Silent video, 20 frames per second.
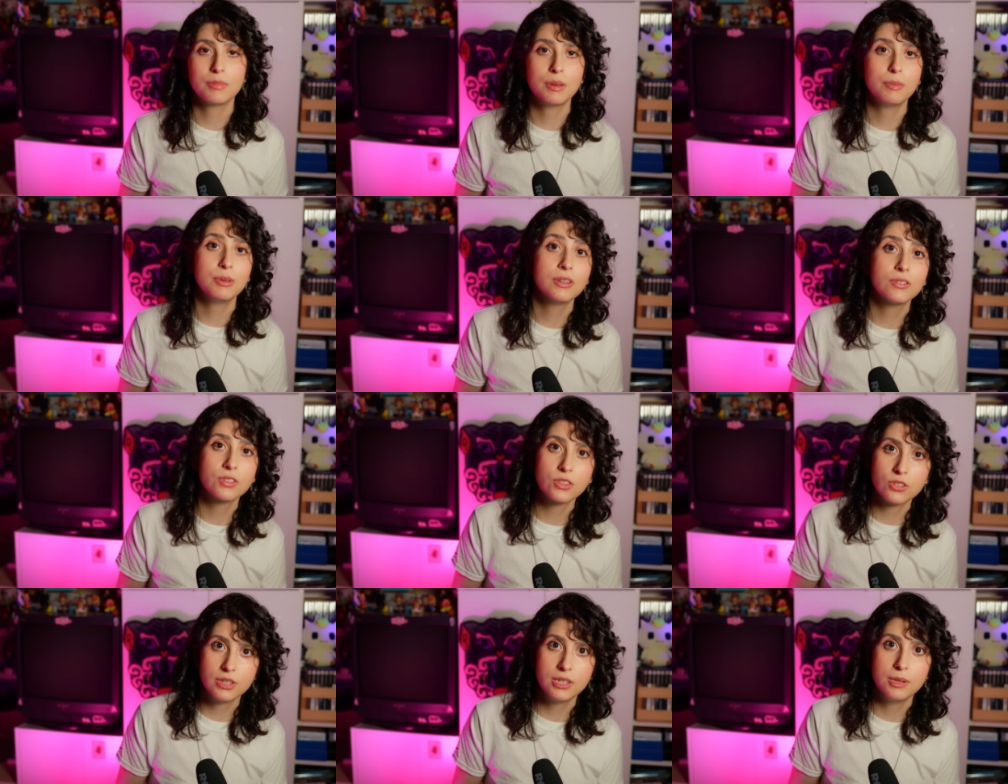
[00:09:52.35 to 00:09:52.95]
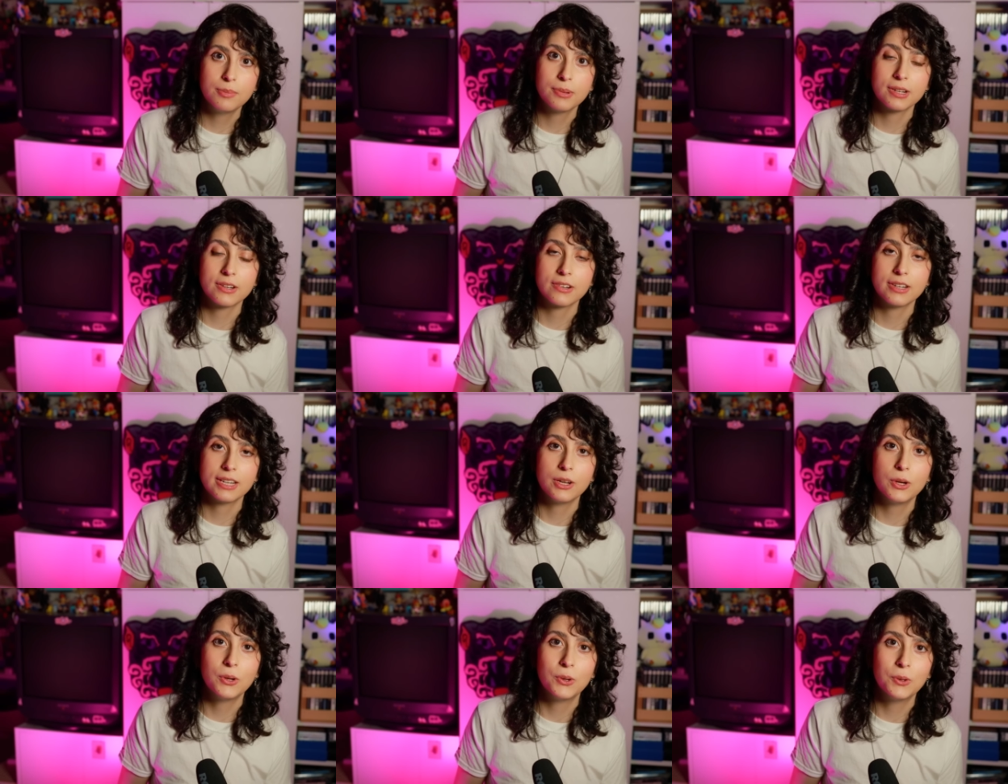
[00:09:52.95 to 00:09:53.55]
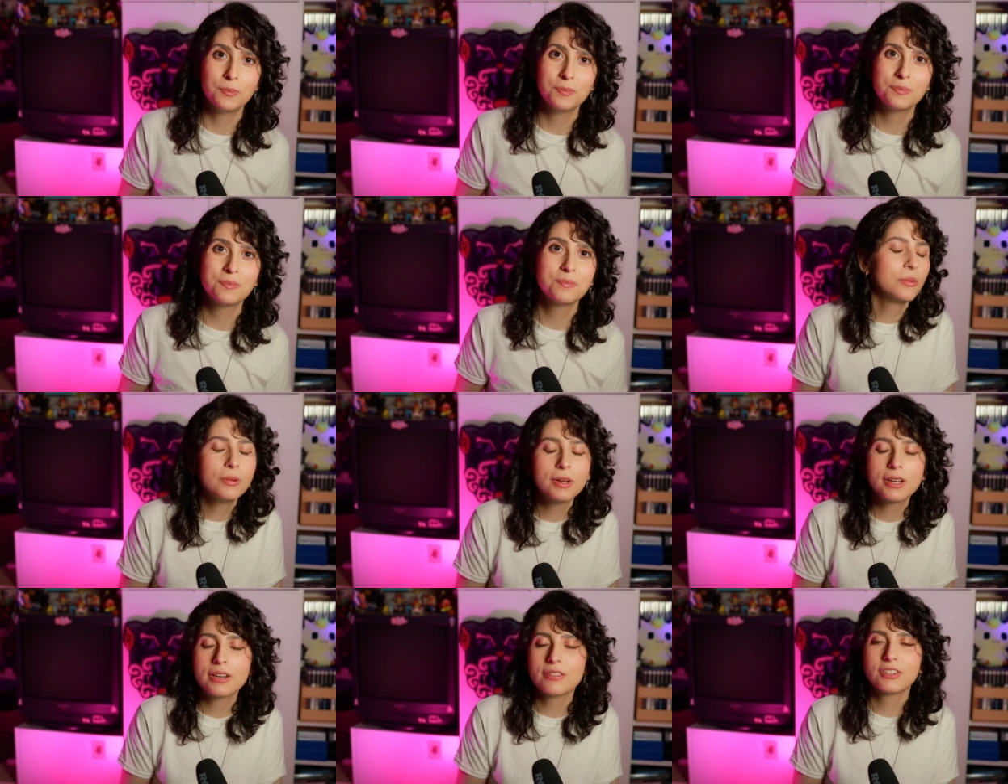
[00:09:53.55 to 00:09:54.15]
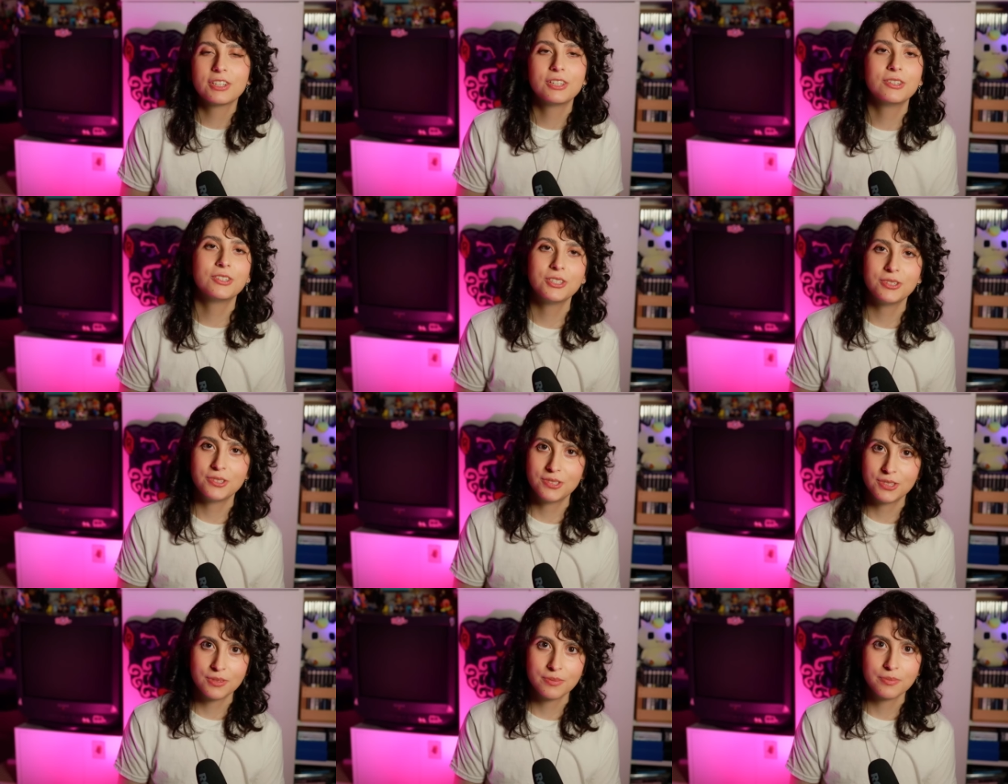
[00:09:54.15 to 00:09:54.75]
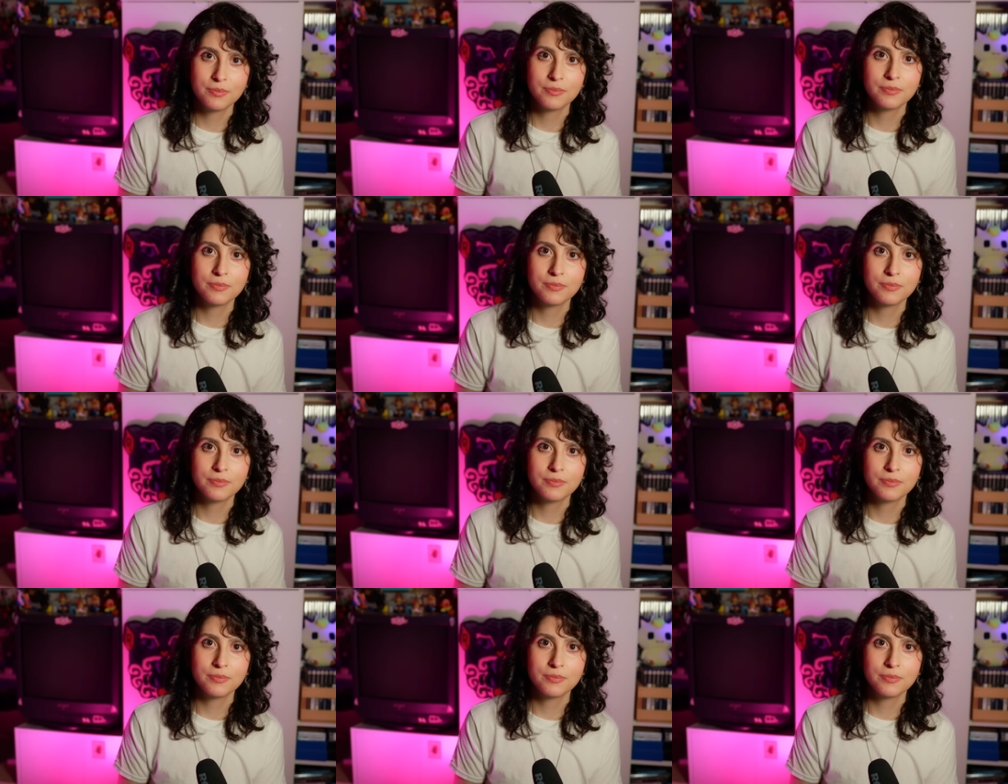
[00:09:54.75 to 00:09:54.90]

Maybe you have a 3D printer at home, whatever you choose.